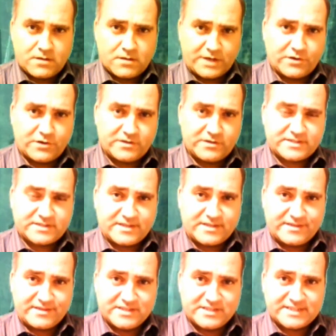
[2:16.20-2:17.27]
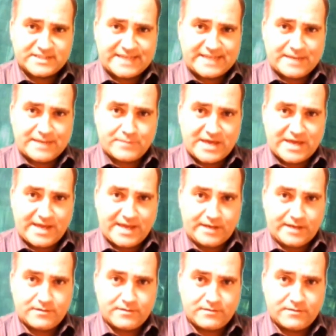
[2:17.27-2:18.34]
I noticed that this
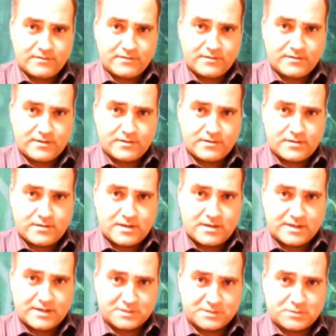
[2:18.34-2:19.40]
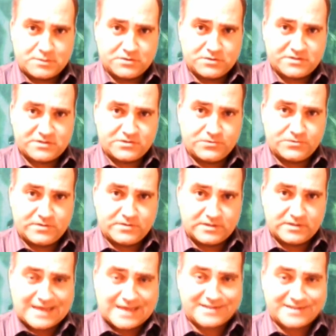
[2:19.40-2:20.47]
campaign, as opposed to
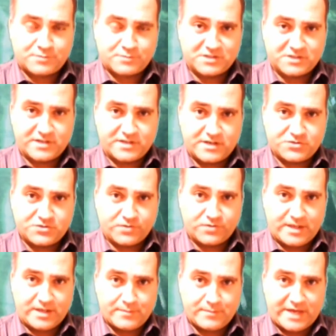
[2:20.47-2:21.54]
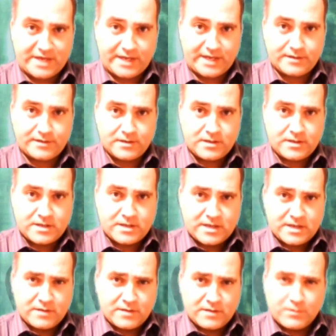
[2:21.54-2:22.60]
the last presidential campaign,
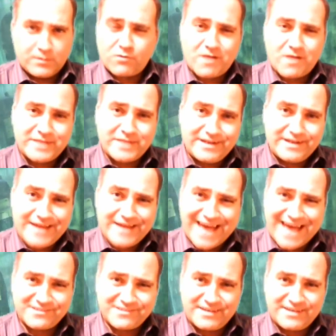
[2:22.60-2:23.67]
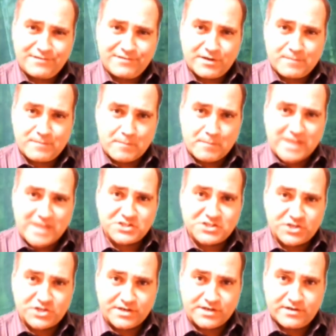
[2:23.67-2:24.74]
Mitt Romney hasn't even
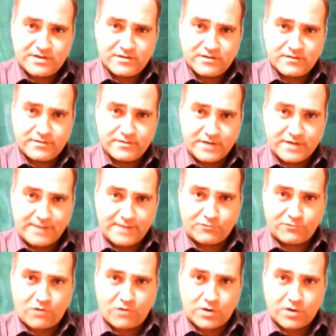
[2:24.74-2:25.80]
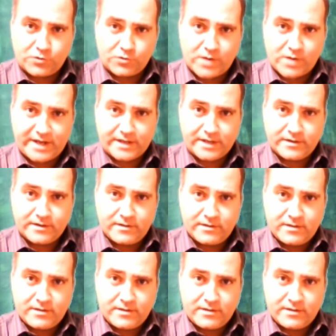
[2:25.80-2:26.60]
mentioned the name of Ronald Reagan